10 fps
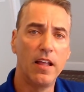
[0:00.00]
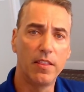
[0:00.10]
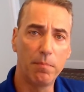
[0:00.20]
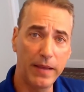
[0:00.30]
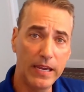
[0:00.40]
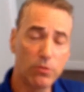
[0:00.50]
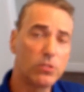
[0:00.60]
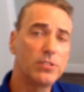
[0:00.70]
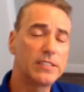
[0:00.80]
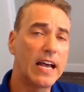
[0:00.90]
The
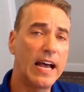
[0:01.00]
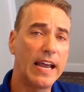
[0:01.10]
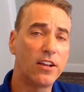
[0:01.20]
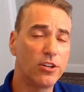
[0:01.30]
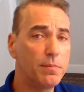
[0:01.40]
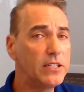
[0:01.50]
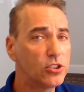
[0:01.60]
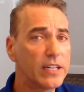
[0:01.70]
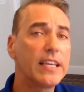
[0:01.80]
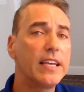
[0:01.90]
payroll side could be
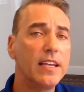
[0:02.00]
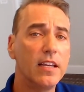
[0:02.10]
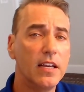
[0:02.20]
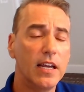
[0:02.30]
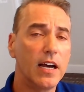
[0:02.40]
tricky.